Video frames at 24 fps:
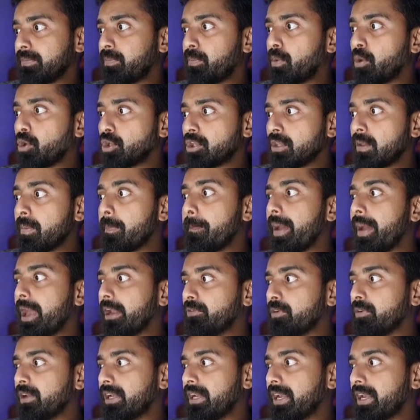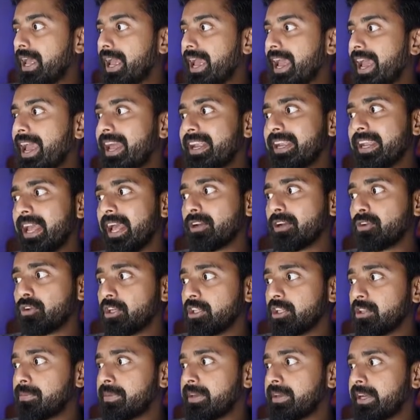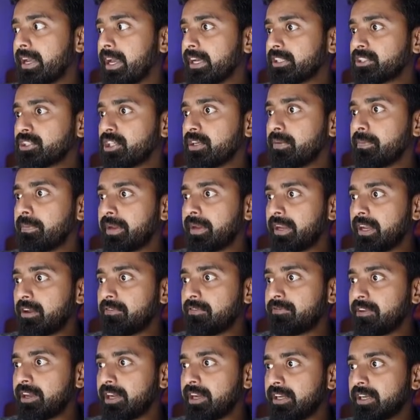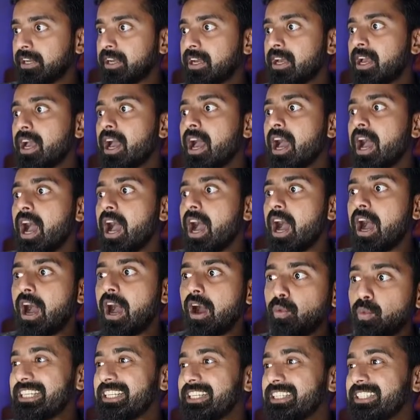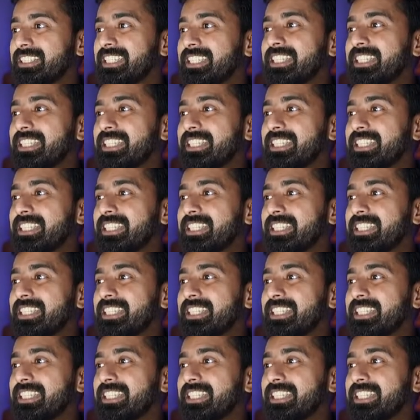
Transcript: Both manual and algorithmic action may affect how we see a